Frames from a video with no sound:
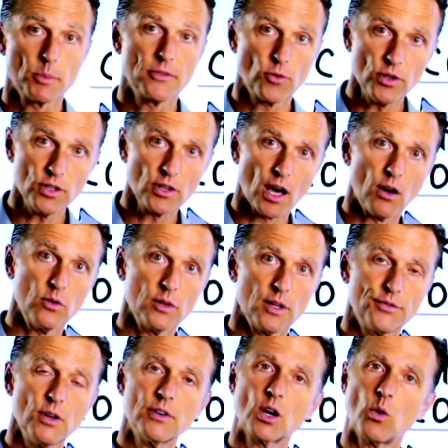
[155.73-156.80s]
Before you go,
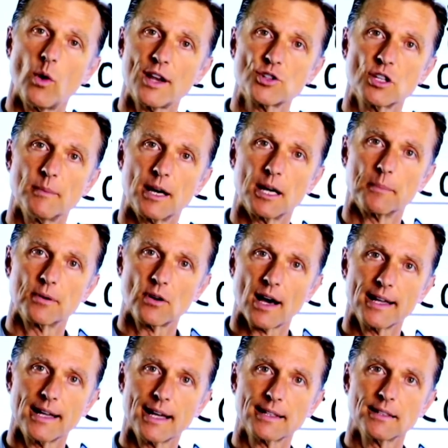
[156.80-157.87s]
if you have a question about a
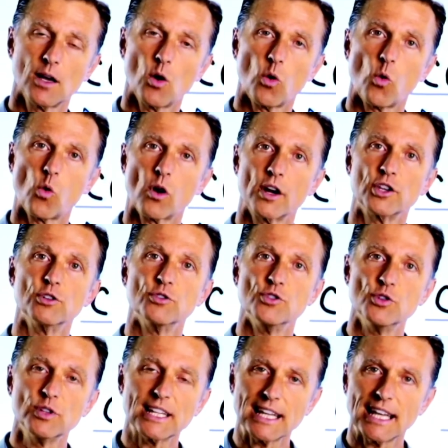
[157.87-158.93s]
product, or you're
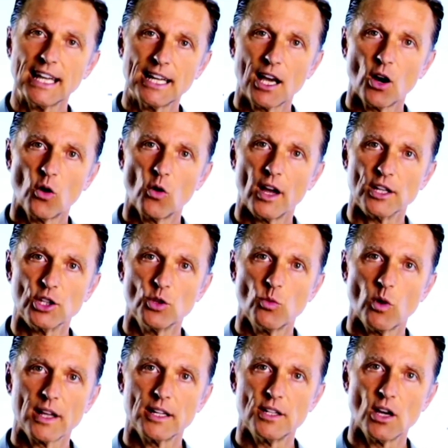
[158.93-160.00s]
new to keto and you
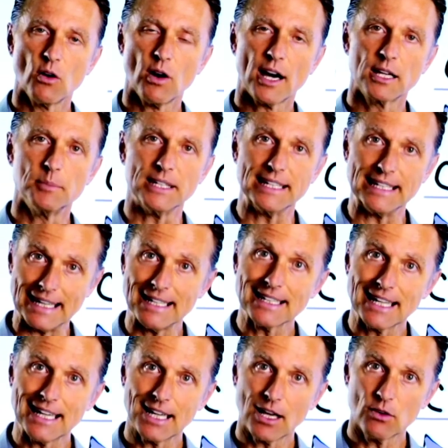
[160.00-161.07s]
want to know how to begin
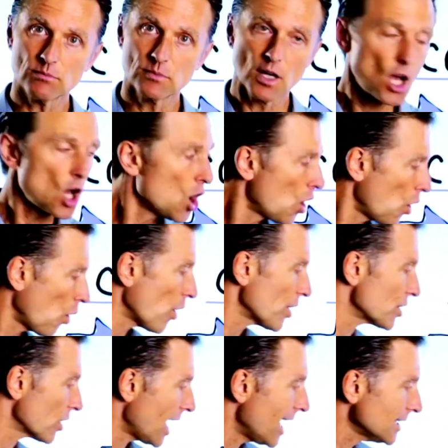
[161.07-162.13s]
keto, or
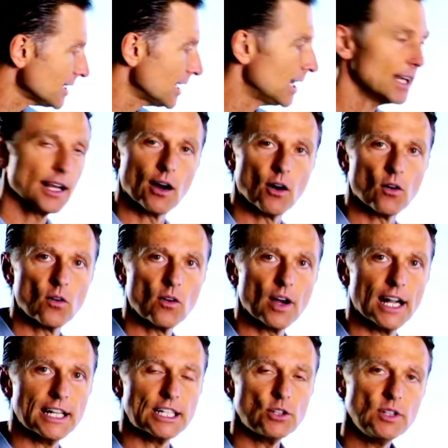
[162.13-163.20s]
you're on keto
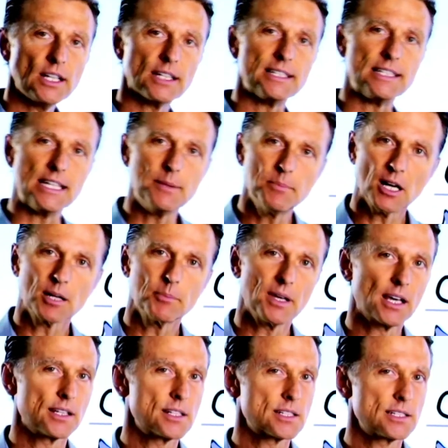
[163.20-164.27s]
and you need a debug
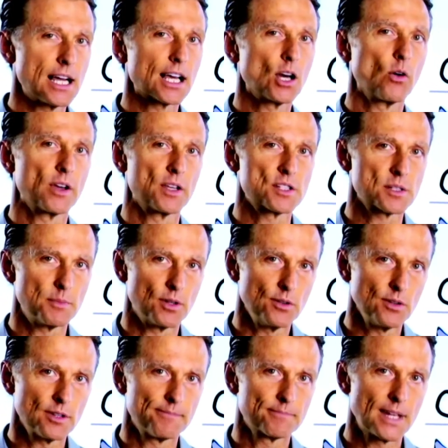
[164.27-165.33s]
because it's not going as
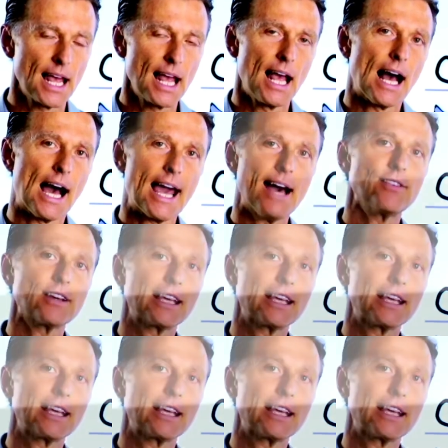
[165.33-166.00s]
smooth, I have a